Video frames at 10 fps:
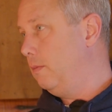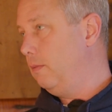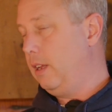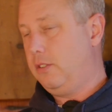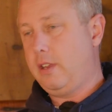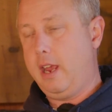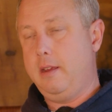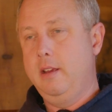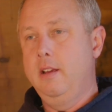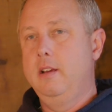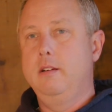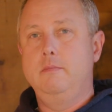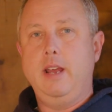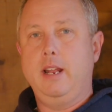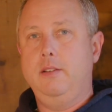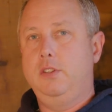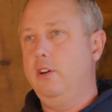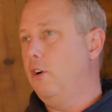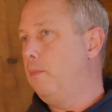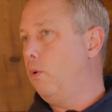let's say negative
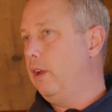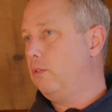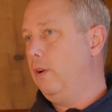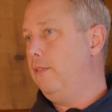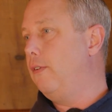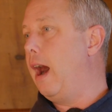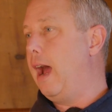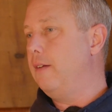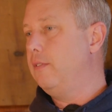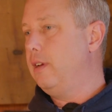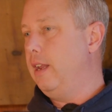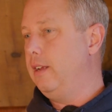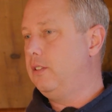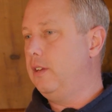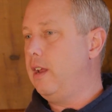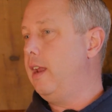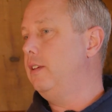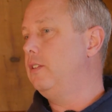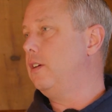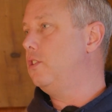0.35, and it's a
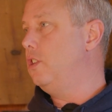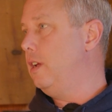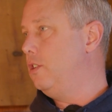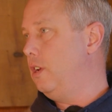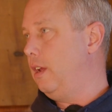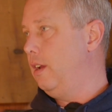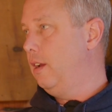96 GG,